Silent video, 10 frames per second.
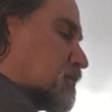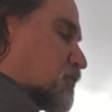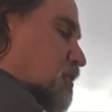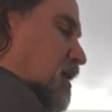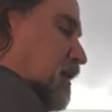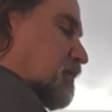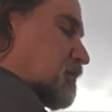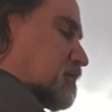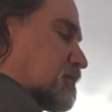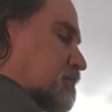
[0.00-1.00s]

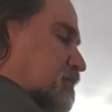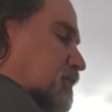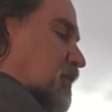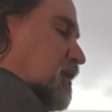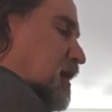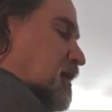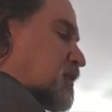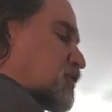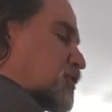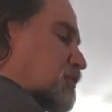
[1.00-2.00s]
triangle. And
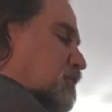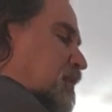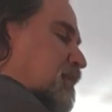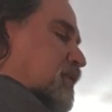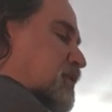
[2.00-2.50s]
you should remember